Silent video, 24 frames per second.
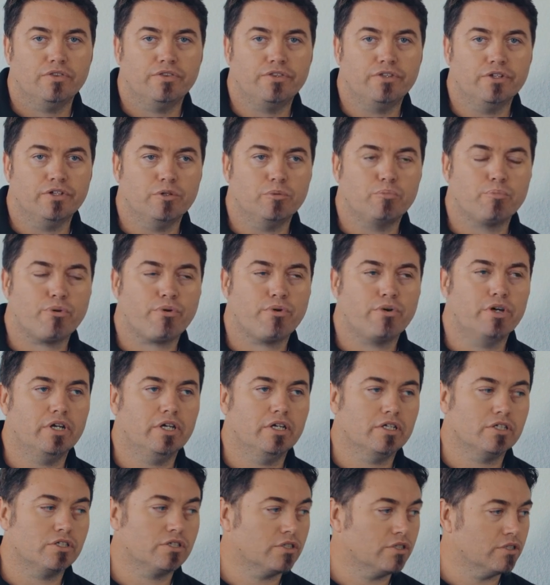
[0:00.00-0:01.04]
the
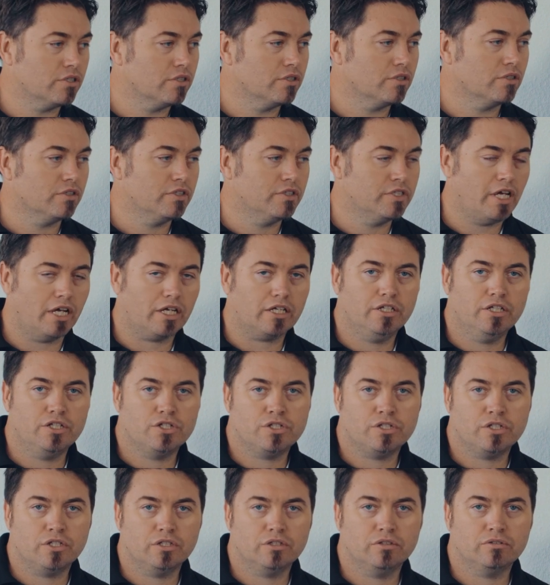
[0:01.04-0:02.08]
Prius
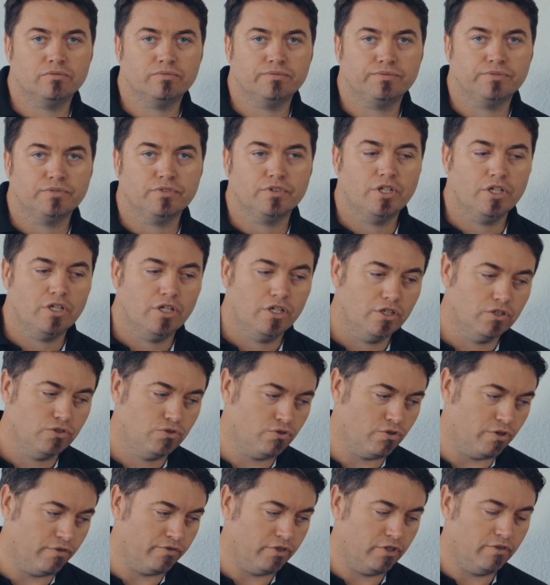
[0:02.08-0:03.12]
technician
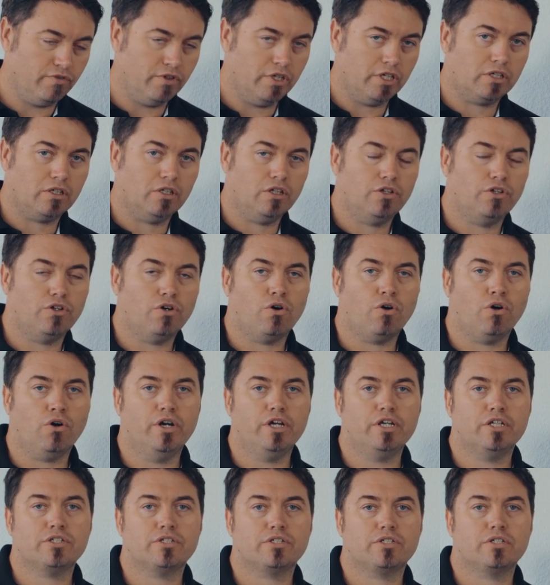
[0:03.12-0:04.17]
driven the vehicle on the
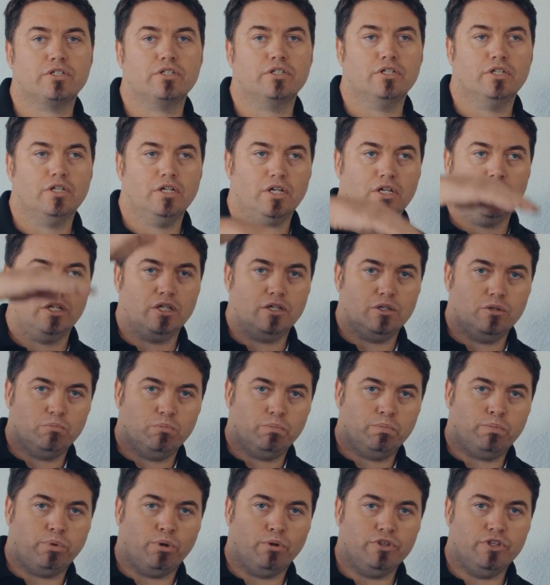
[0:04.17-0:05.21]
hoist,
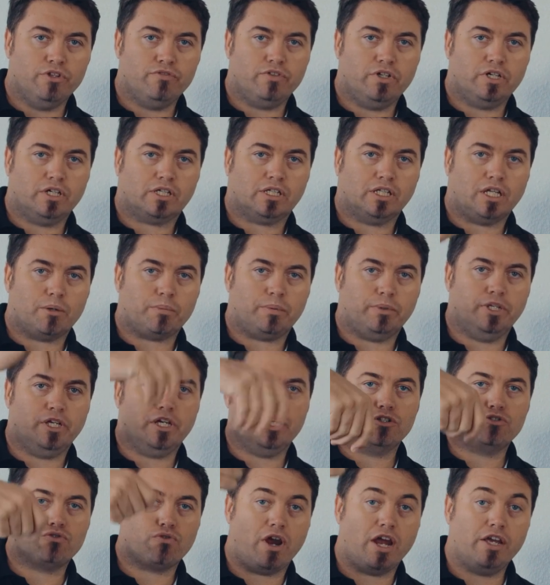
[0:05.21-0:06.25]
put the vehicle up in
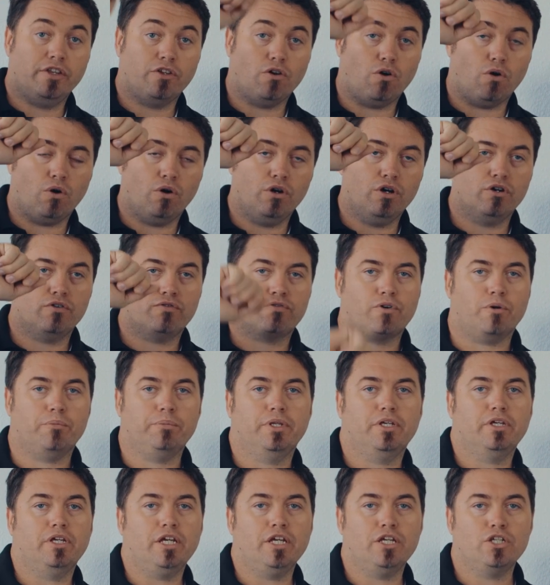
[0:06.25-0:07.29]
the air, drain the oil from
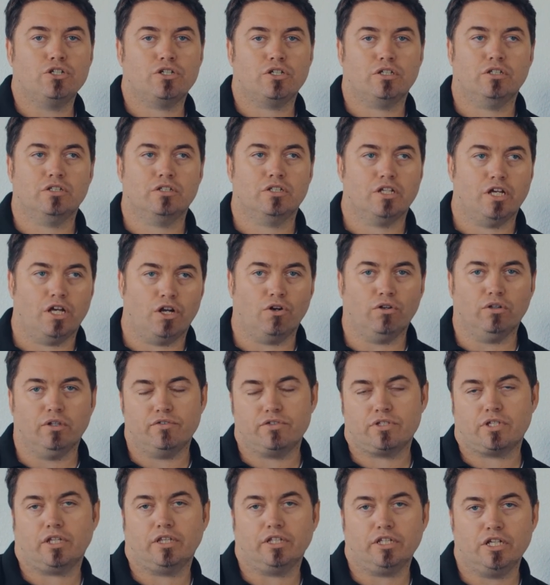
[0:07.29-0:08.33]
the engine, and all
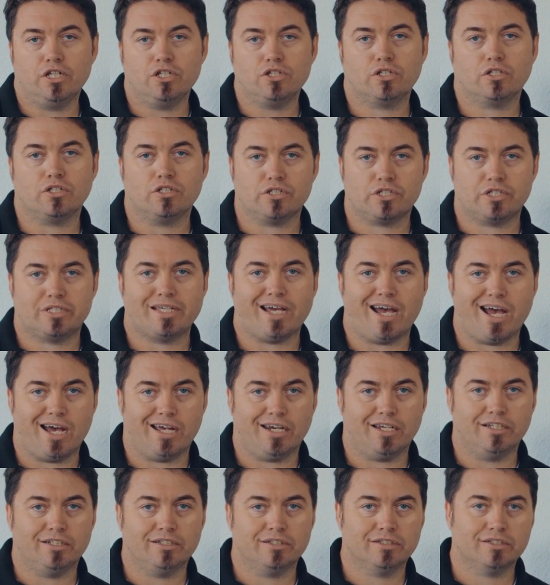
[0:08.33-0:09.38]
of a sudden the engine
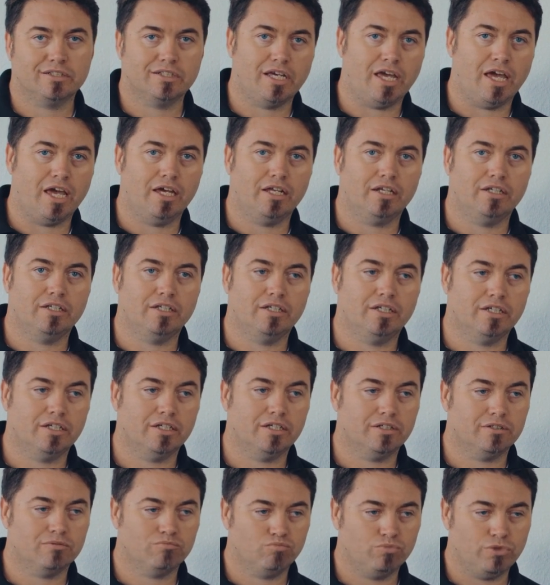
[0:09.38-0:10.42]
started, and
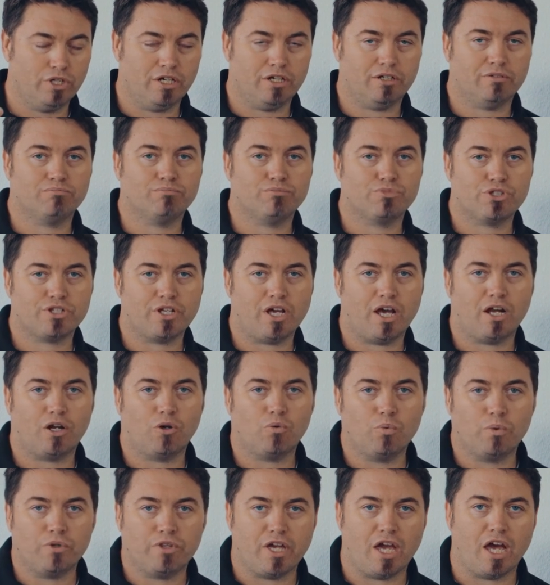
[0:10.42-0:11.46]

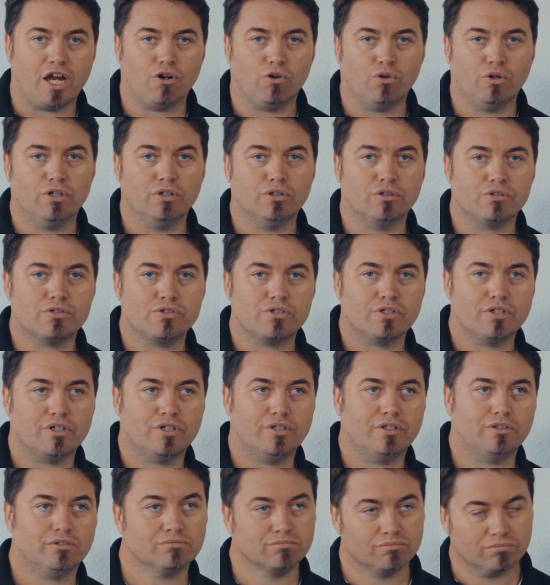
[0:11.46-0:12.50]
started without oil.
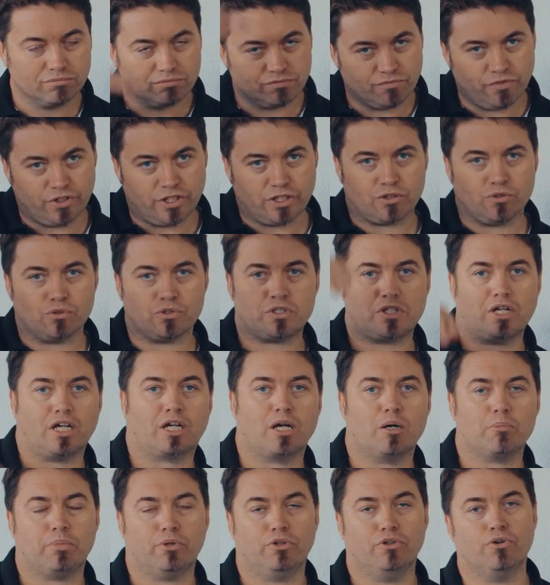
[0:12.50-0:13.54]
So vehicle
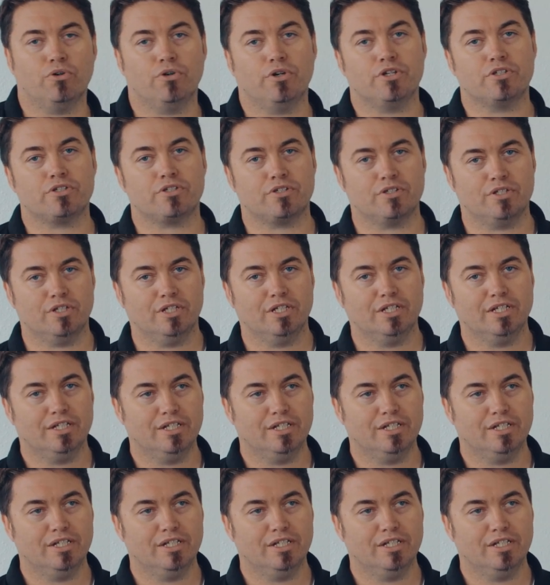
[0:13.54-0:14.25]
stuck up on the hoist.